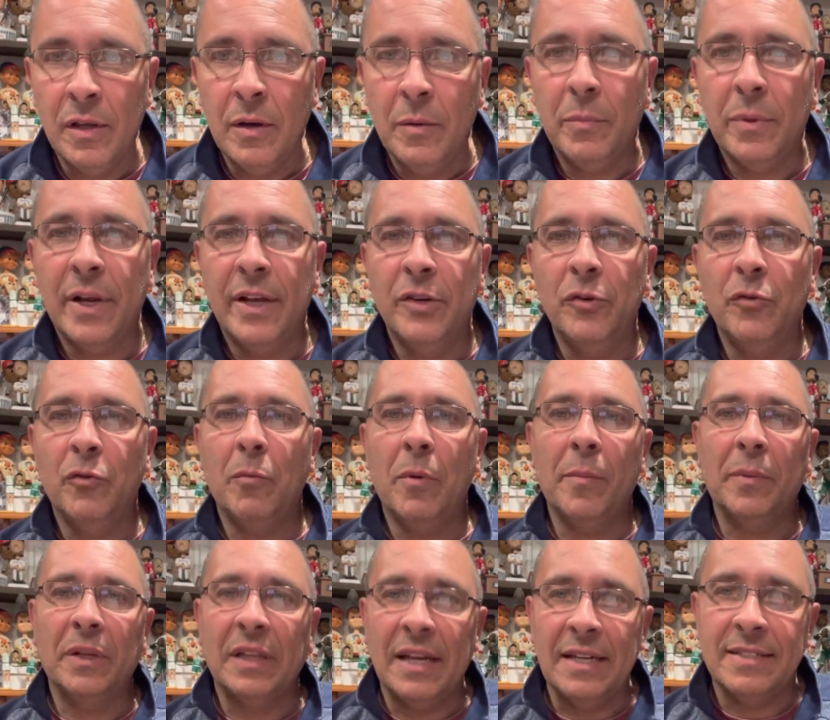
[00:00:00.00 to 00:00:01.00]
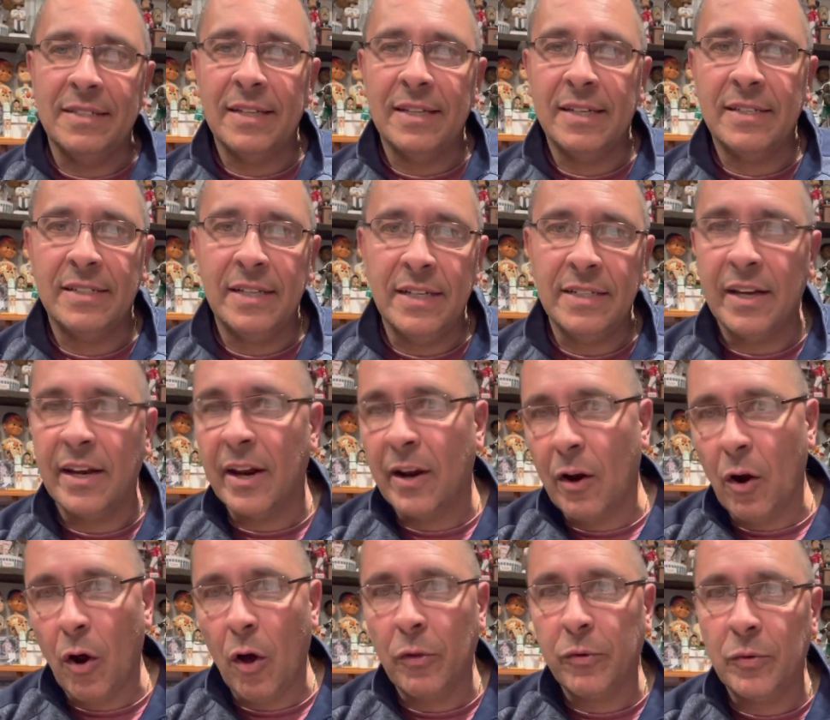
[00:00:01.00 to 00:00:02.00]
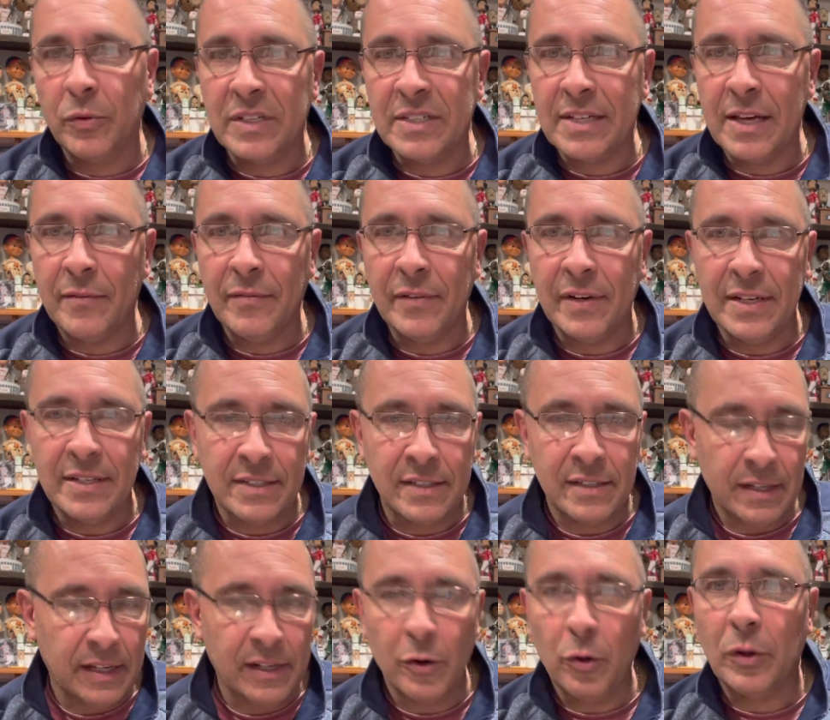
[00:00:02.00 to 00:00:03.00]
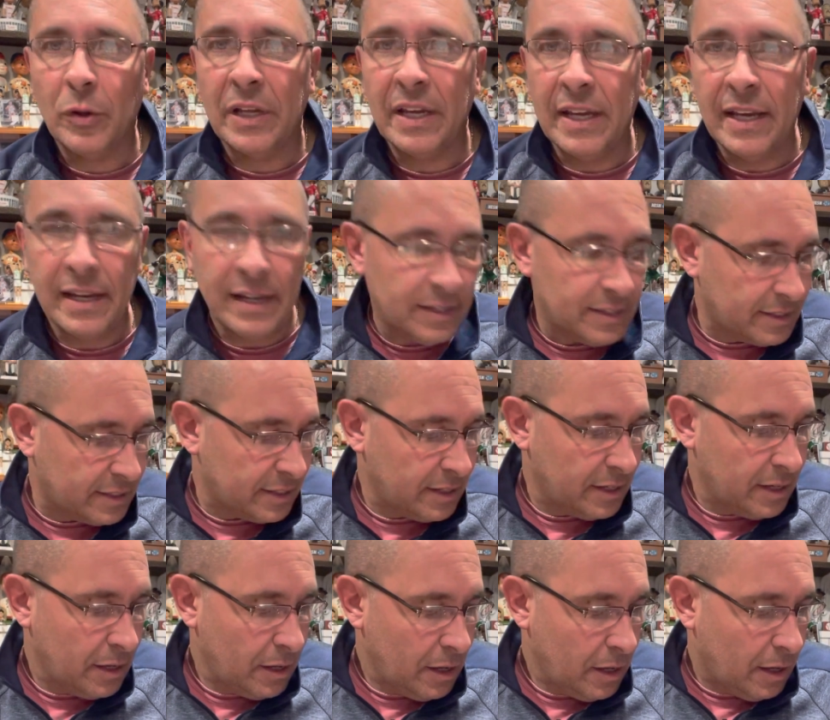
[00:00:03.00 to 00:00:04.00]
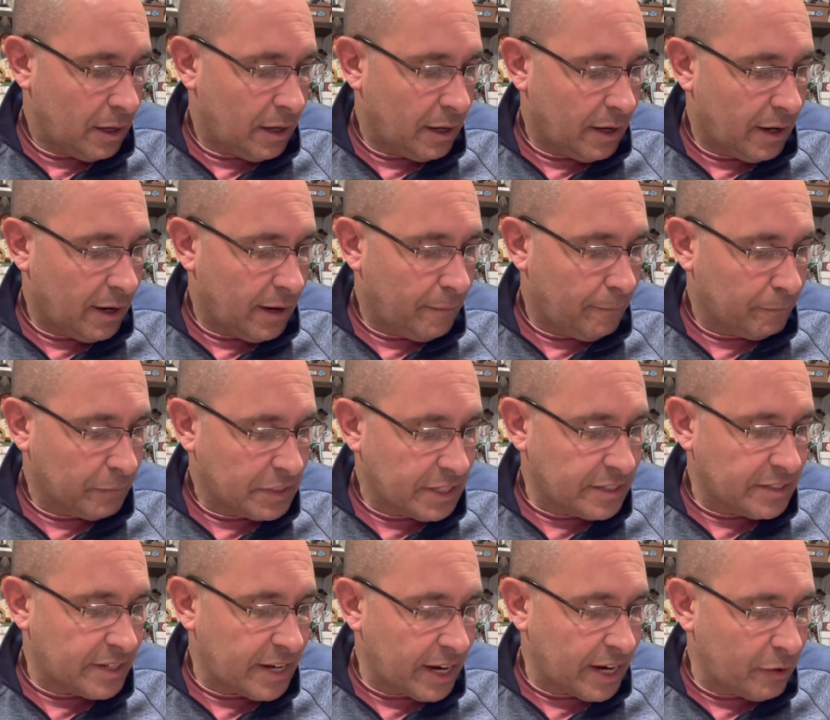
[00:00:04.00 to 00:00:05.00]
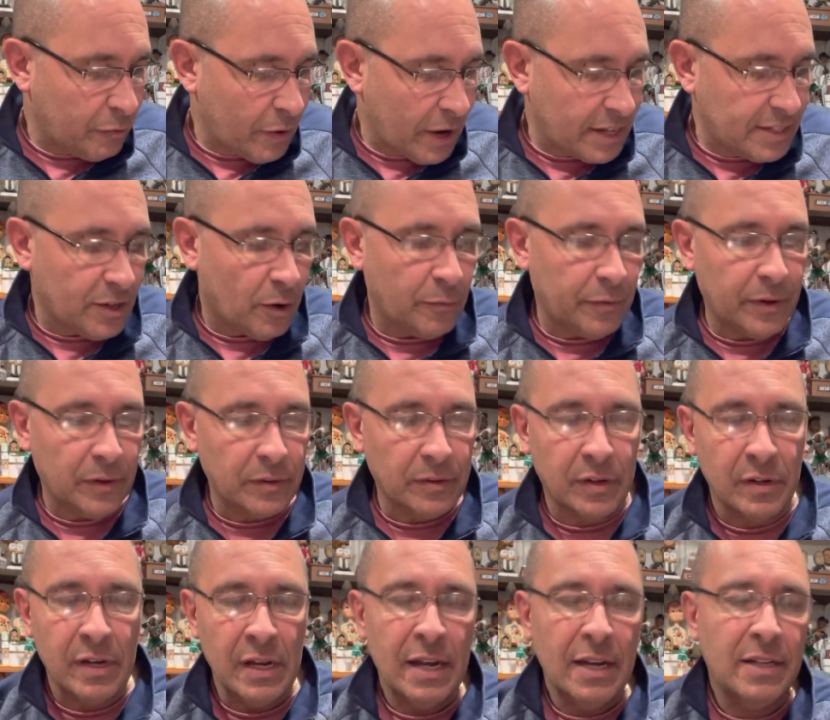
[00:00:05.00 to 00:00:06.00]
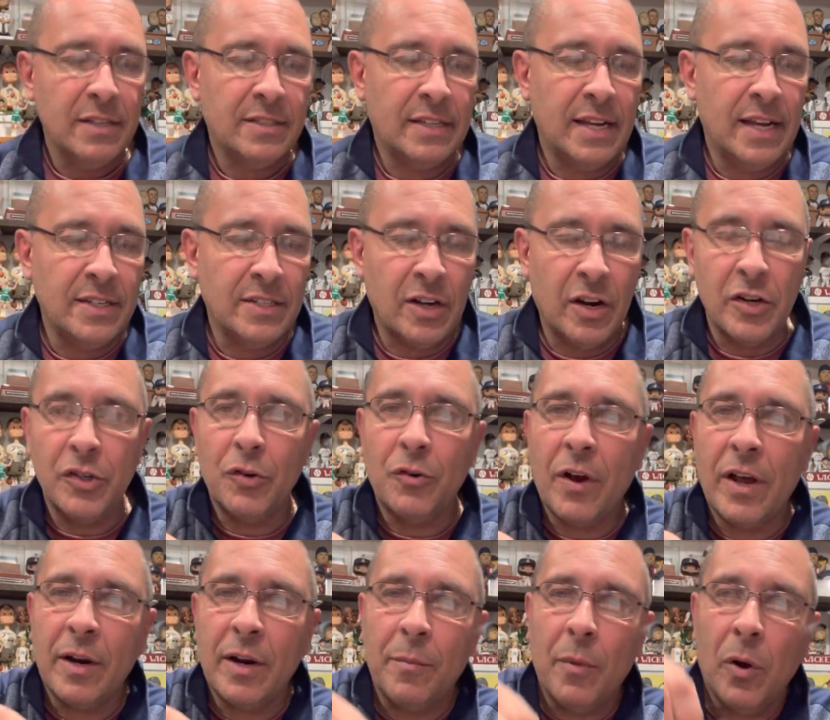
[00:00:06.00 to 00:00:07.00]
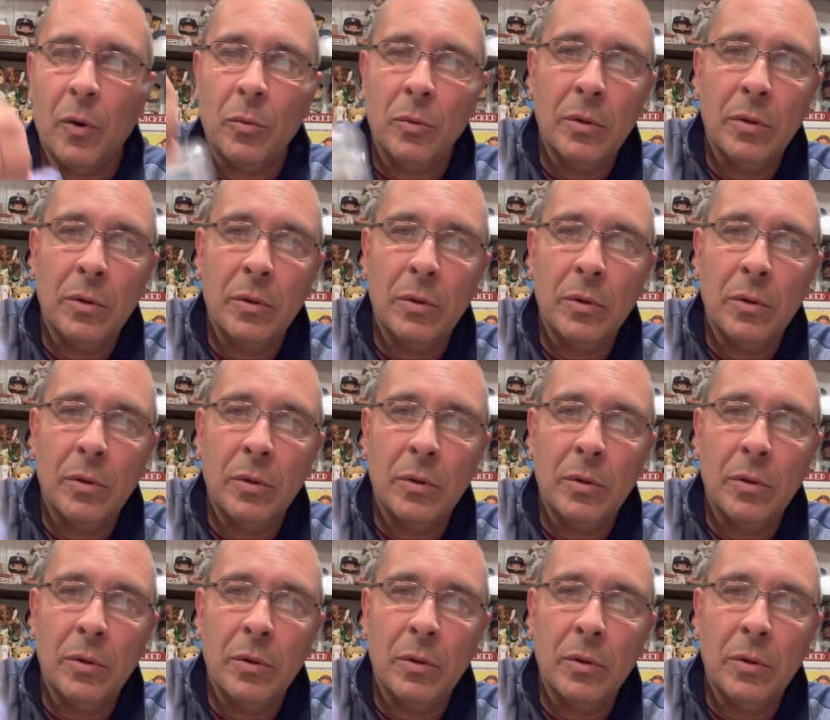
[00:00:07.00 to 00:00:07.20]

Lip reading: But I do remember the late '60s and then all through the '70s and early '80s. Cincinnati Reds outfielder, Cesar Geronimo.